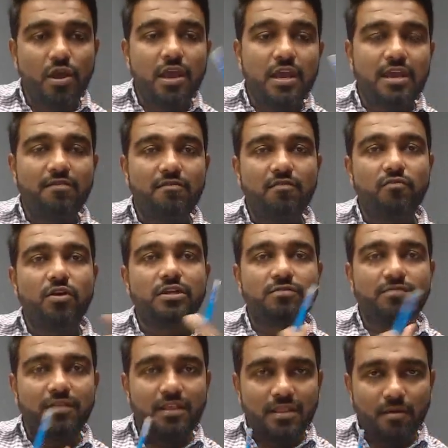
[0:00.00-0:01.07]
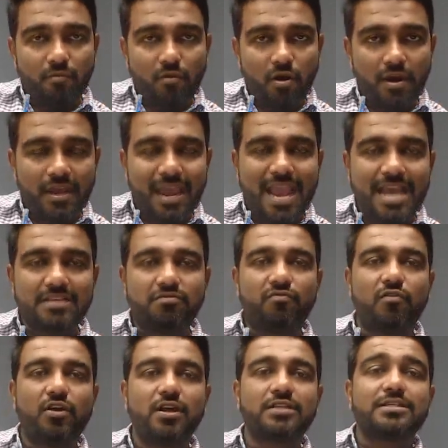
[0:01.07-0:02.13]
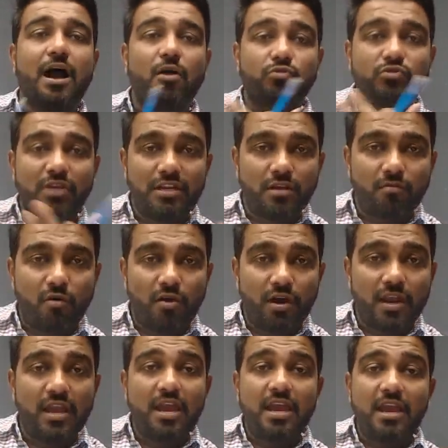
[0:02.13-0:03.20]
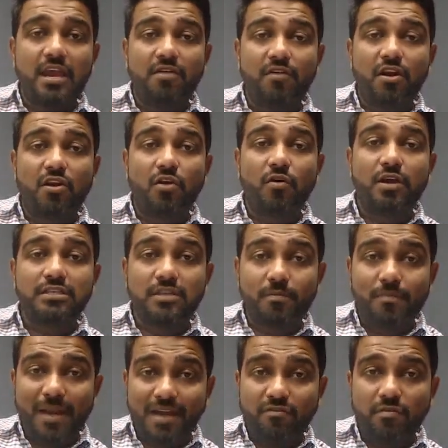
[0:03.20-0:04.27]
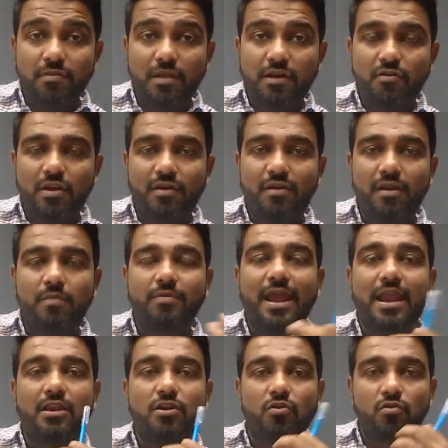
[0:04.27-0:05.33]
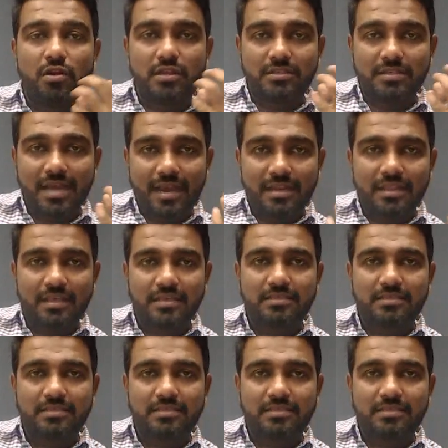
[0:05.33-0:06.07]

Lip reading: In vivo is within the body. Ex vivo is outside the body. In vitro is the platform that you developed and you design this